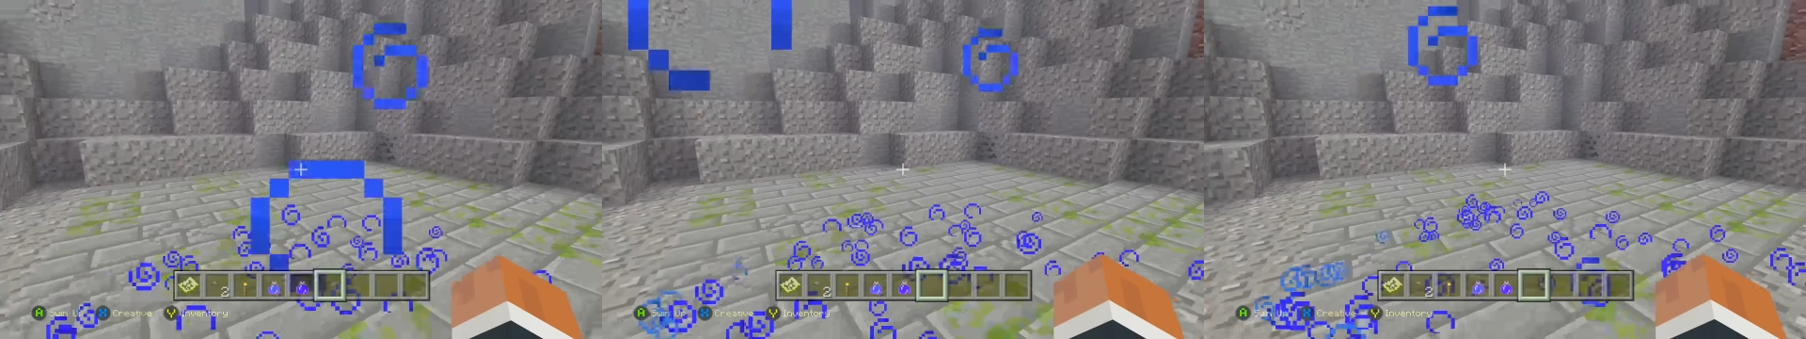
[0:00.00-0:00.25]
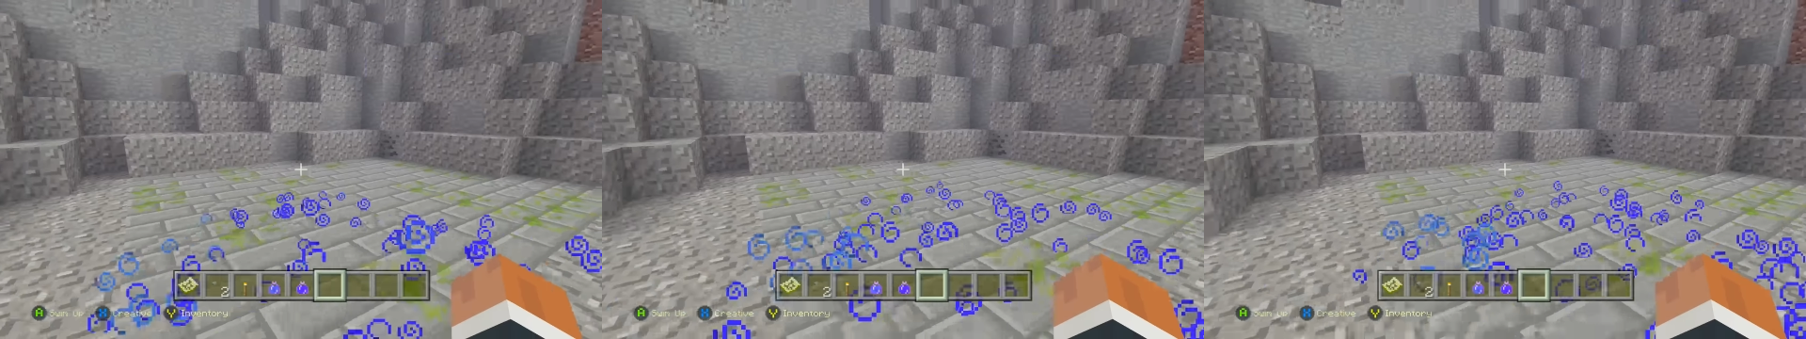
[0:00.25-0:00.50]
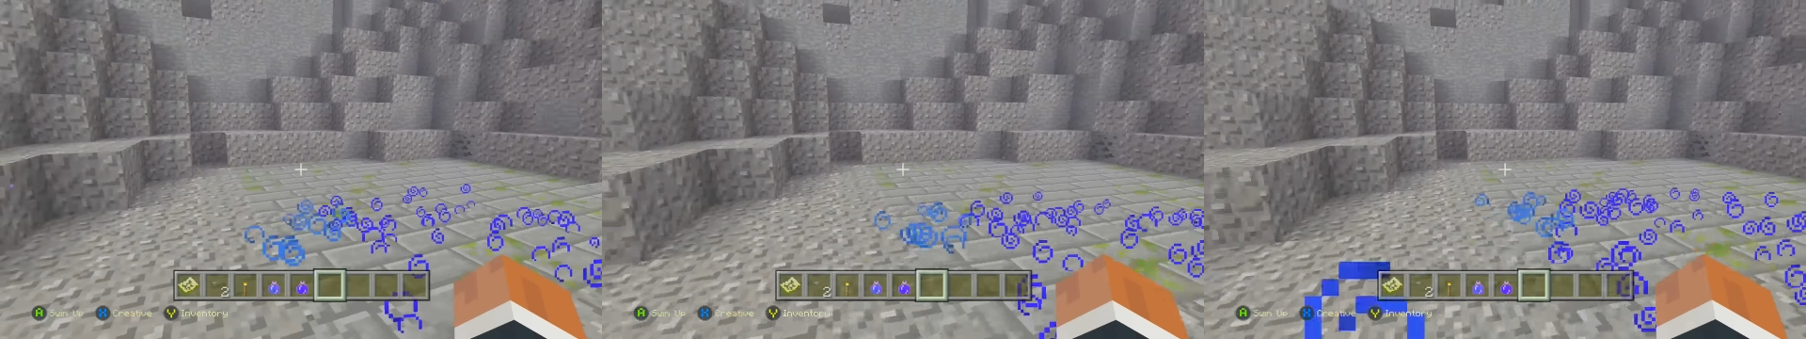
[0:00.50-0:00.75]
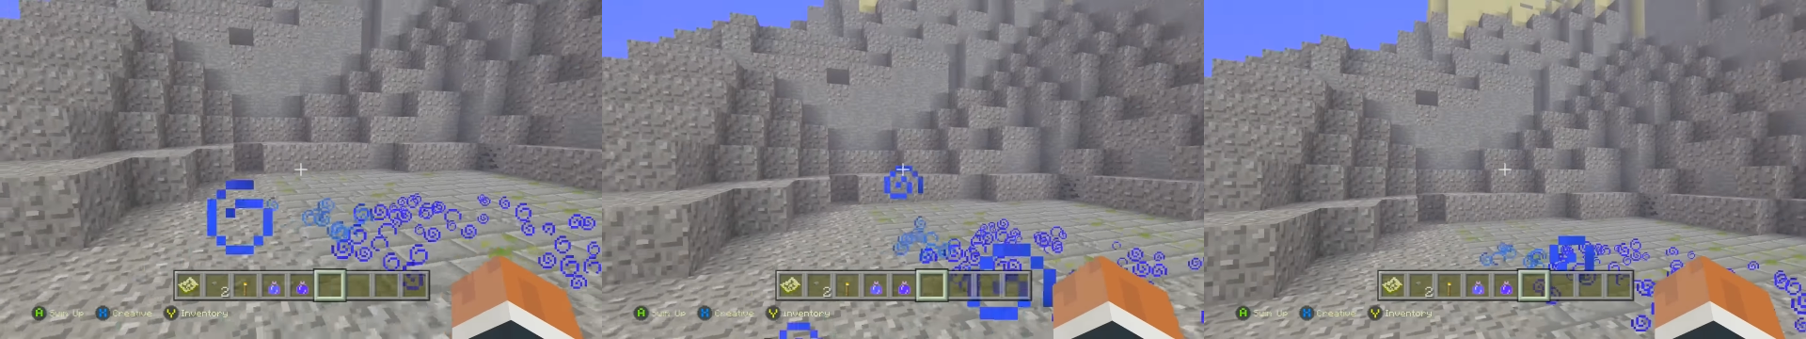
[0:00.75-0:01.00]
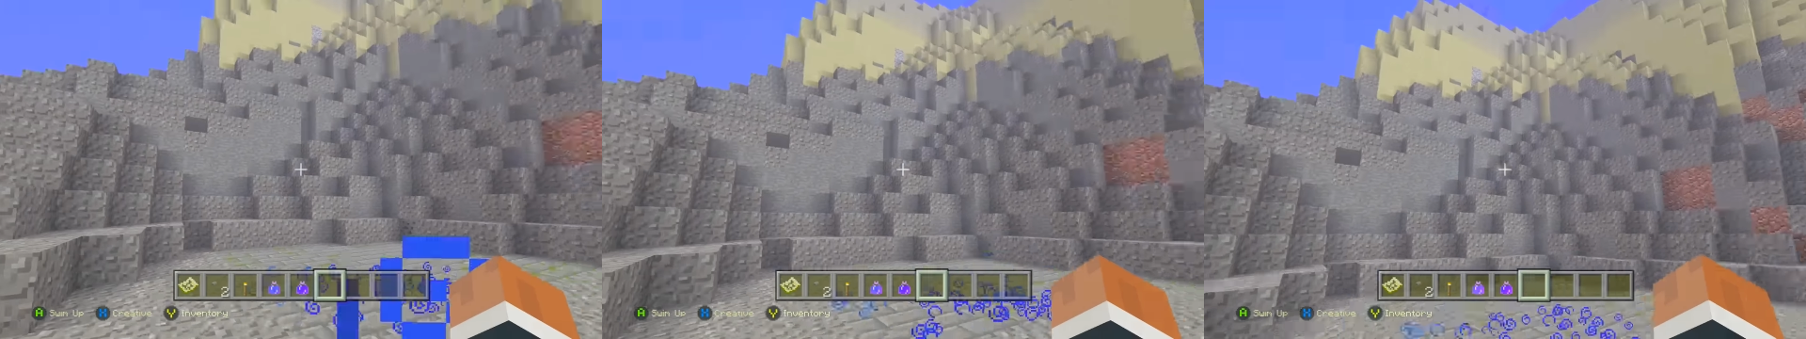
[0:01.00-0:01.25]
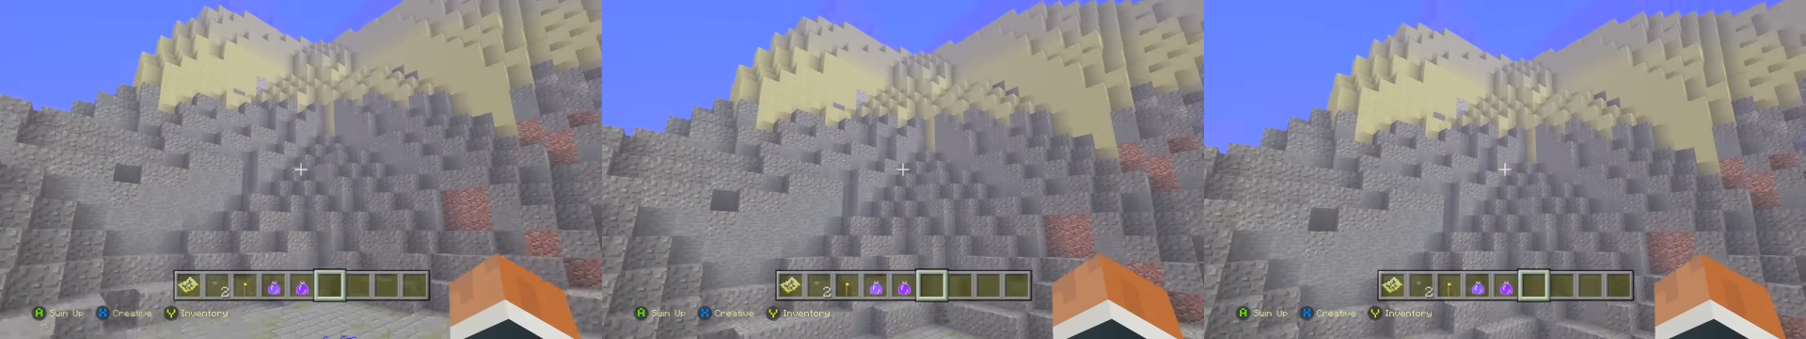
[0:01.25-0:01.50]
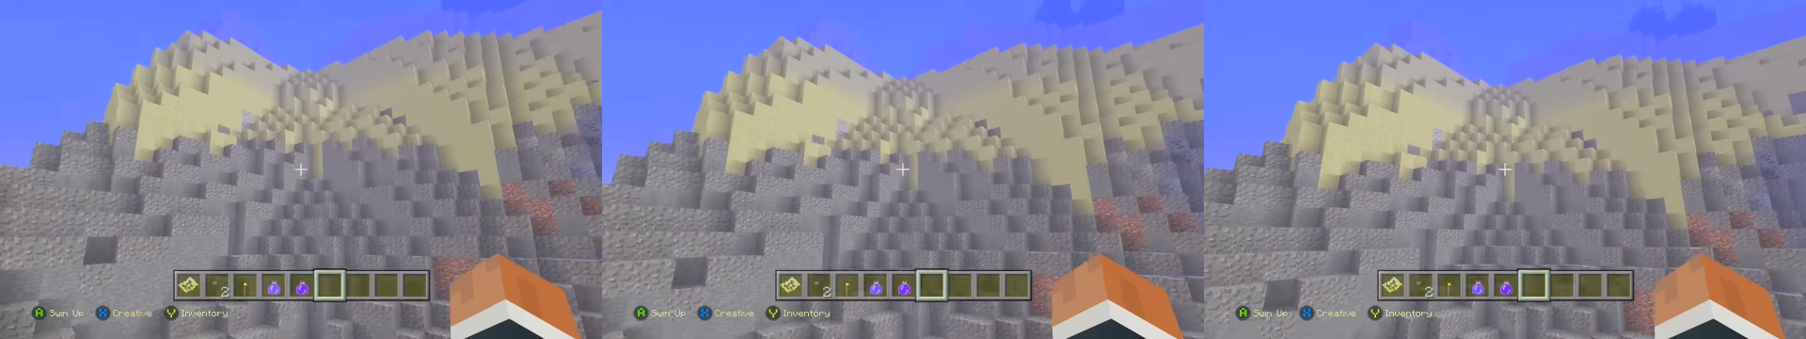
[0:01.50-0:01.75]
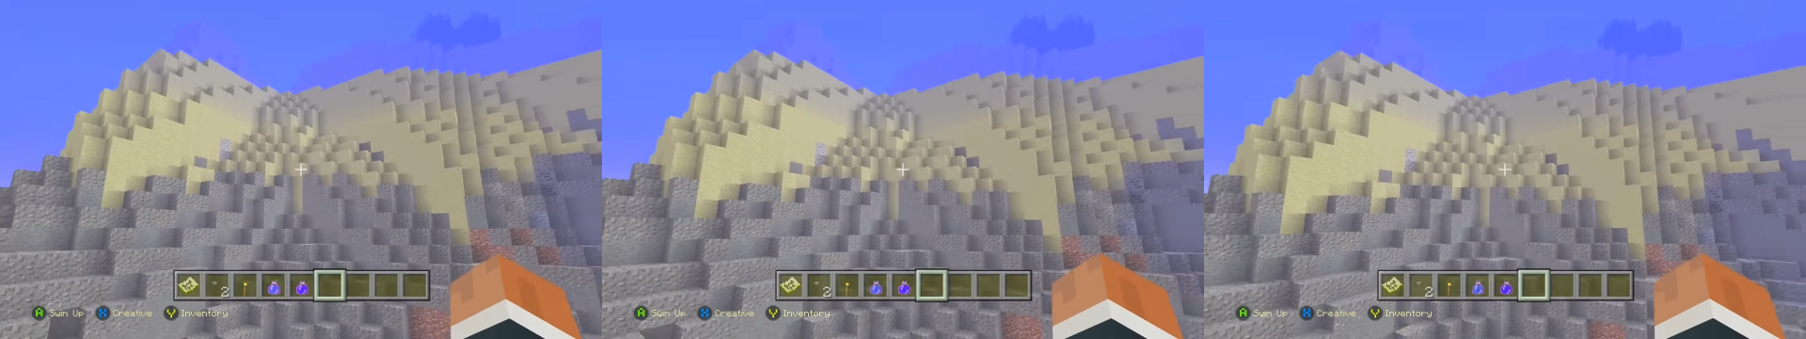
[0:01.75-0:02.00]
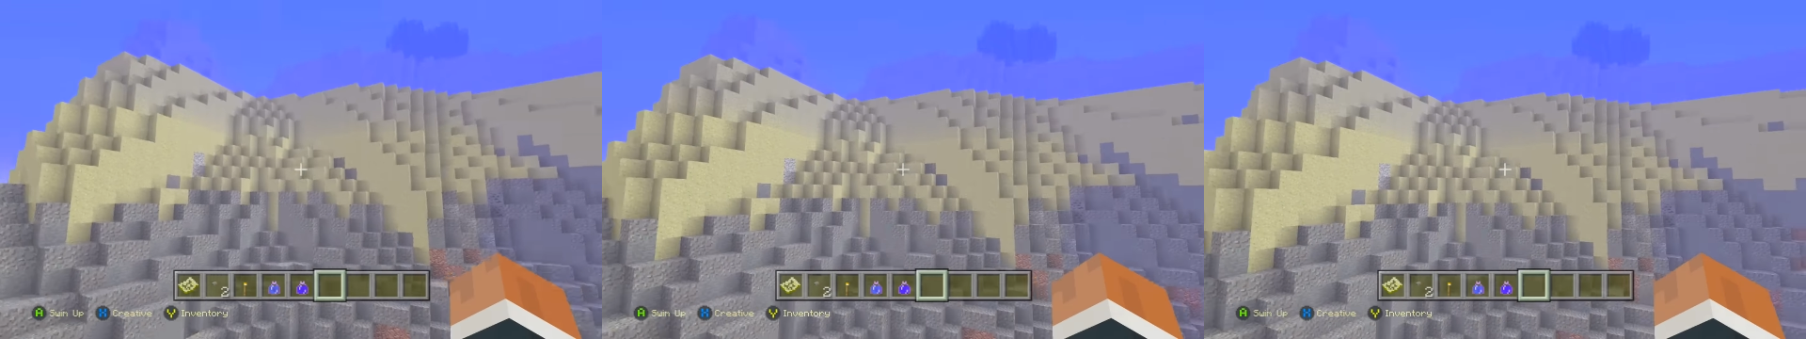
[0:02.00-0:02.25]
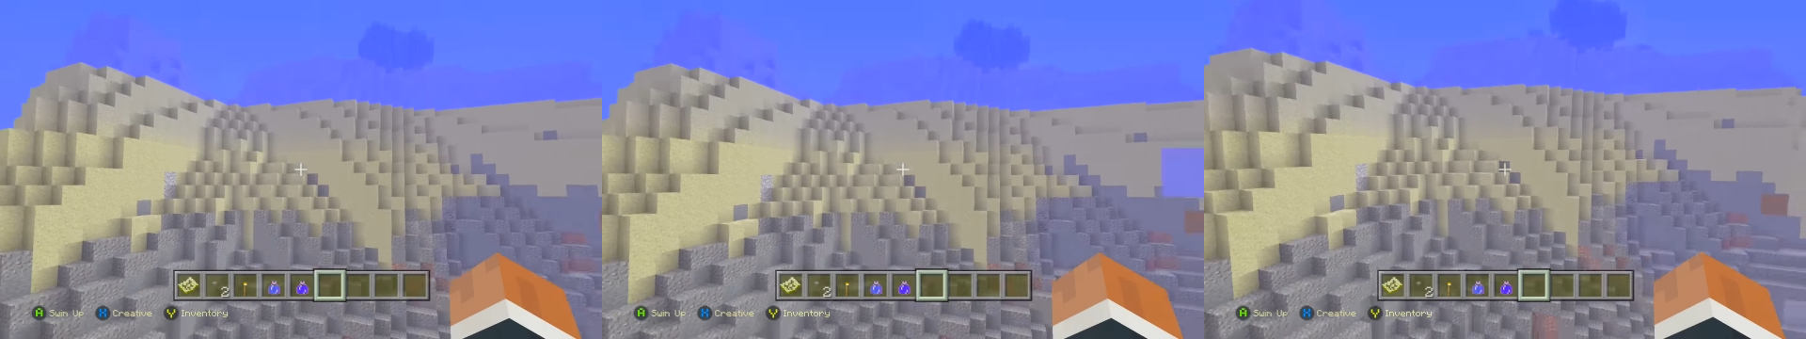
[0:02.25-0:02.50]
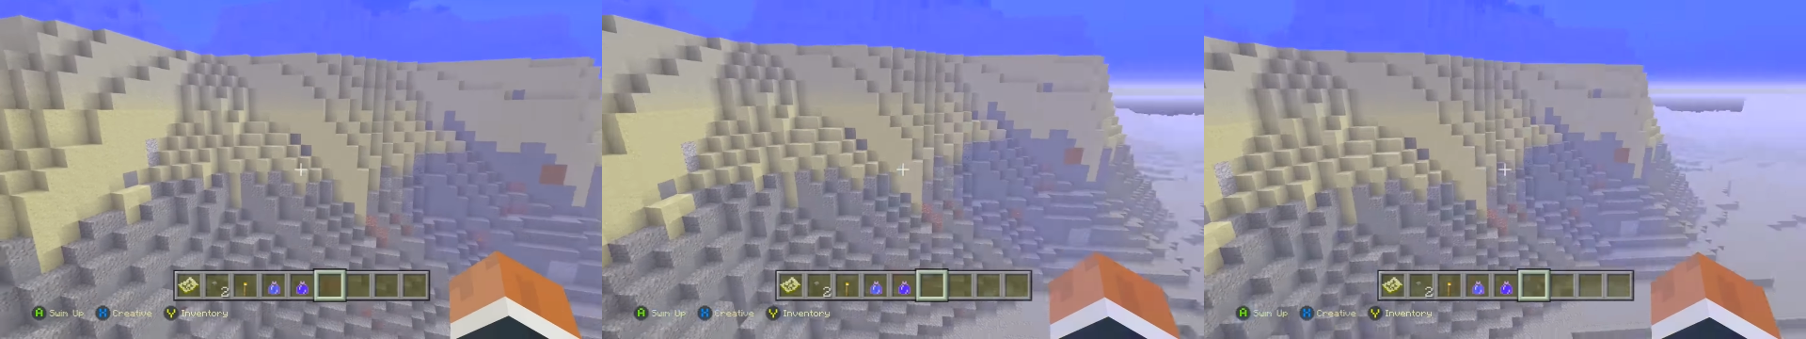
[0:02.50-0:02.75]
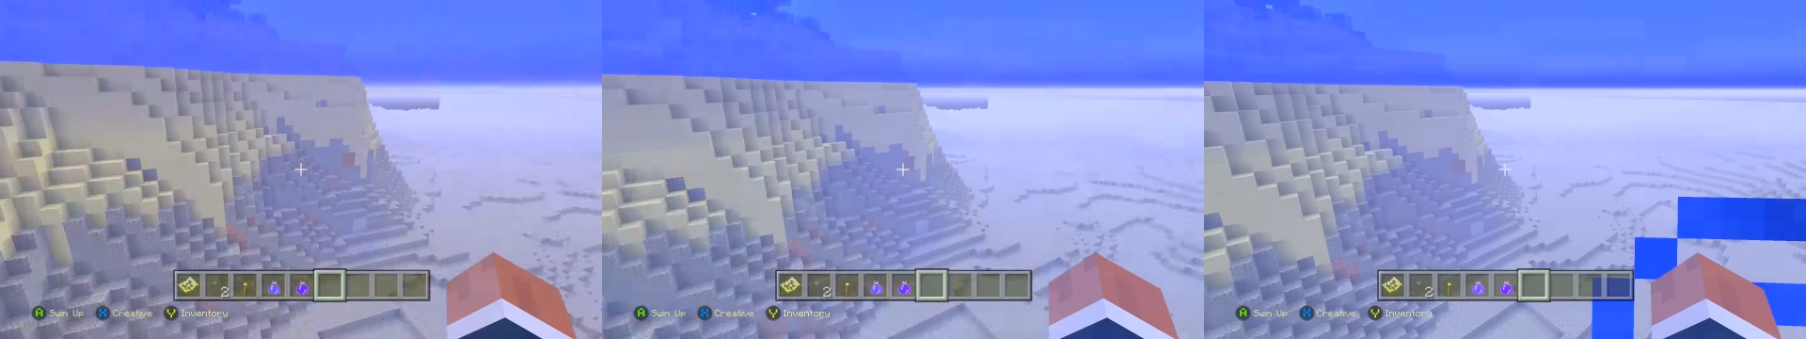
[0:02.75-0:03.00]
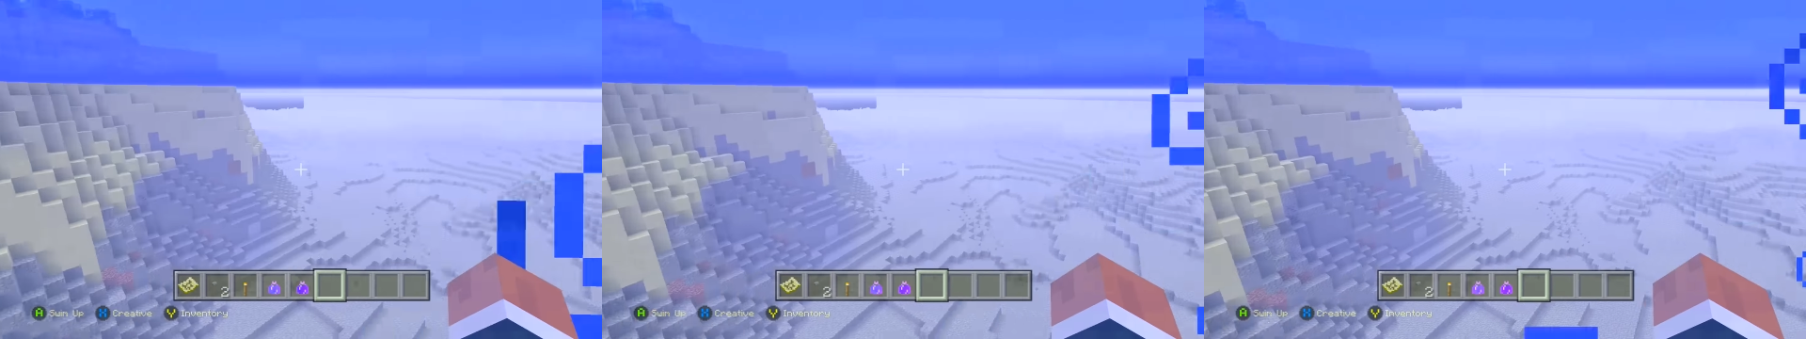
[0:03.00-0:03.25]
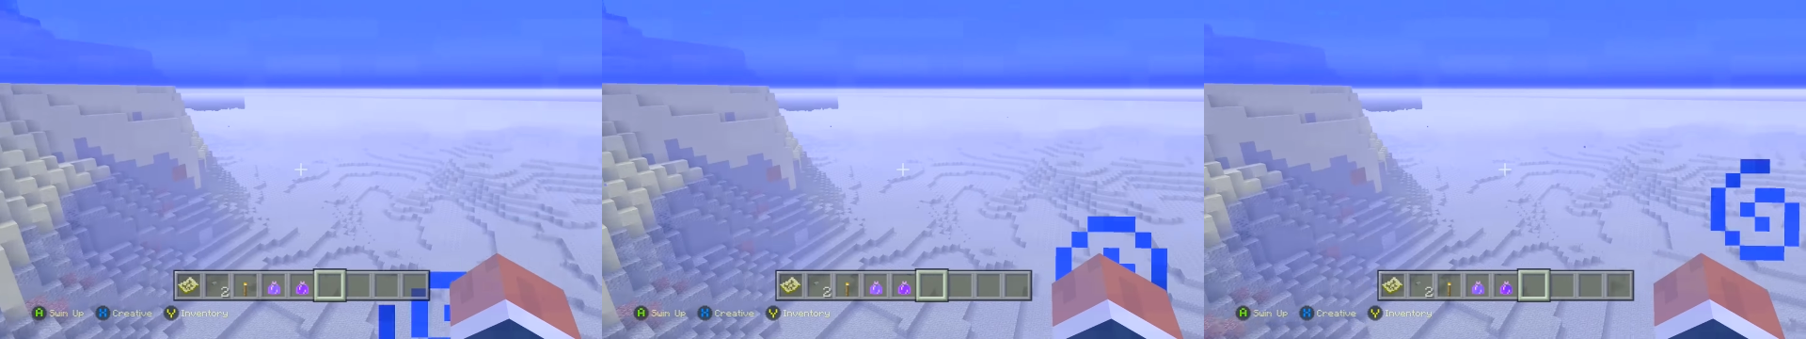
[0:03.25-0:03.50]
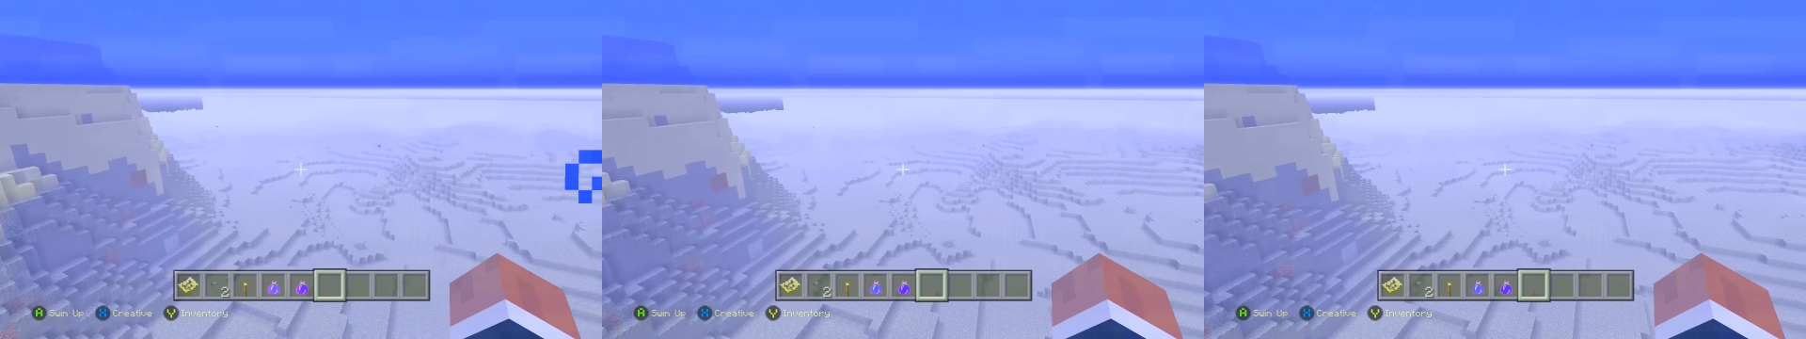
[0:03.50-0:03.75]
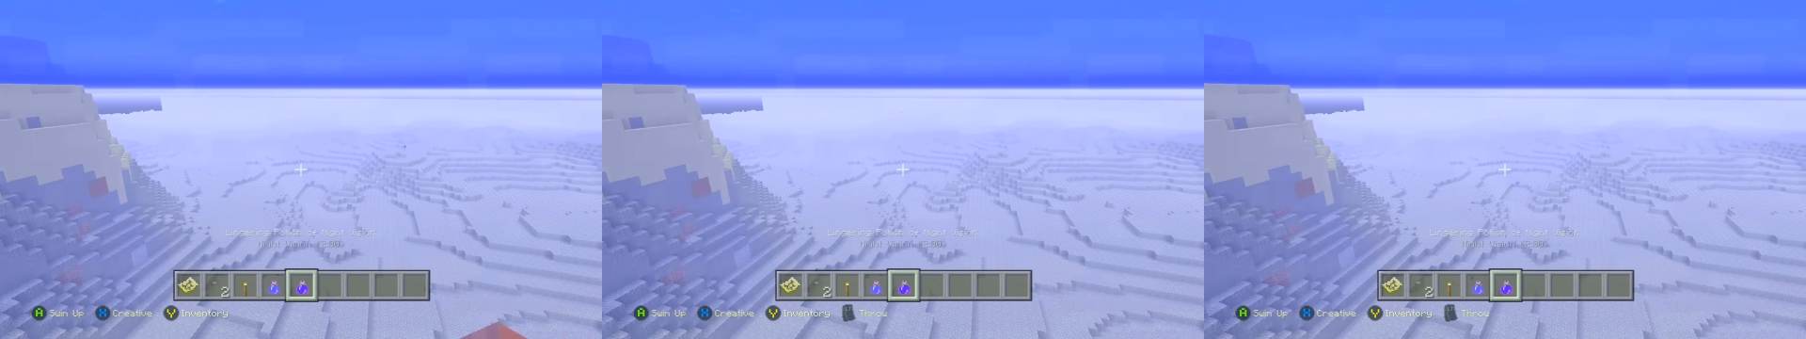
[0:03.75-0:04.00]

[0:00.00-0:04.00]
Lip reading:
No face is visible, so there are no lips to read.